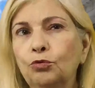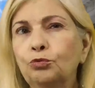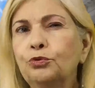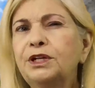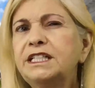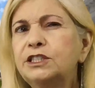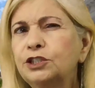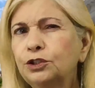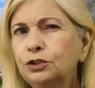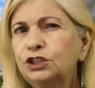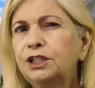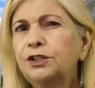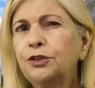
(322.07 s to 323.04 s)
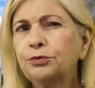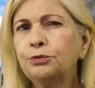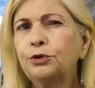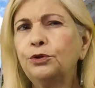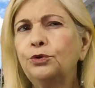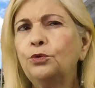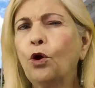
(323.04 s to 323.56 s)
Researching
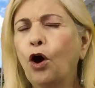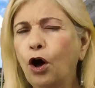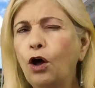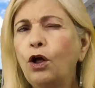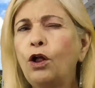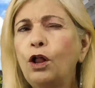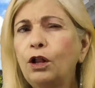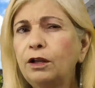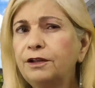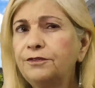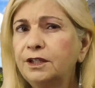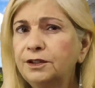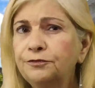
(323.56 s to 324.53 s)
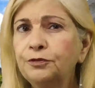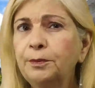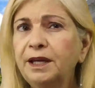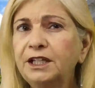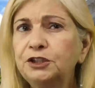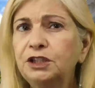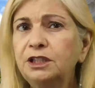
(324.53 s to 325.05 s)
through all of the
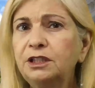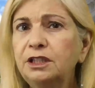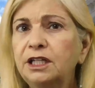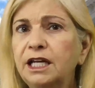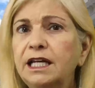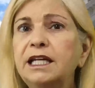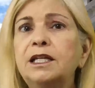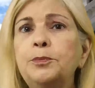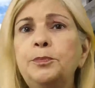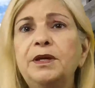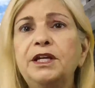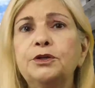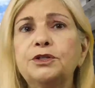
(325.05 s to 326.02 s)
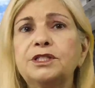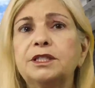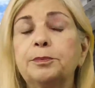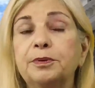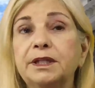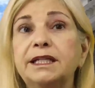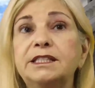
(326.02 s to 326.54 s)
information It appears the
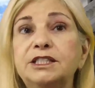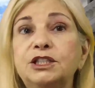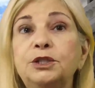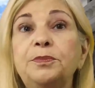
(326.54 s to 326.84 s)
place to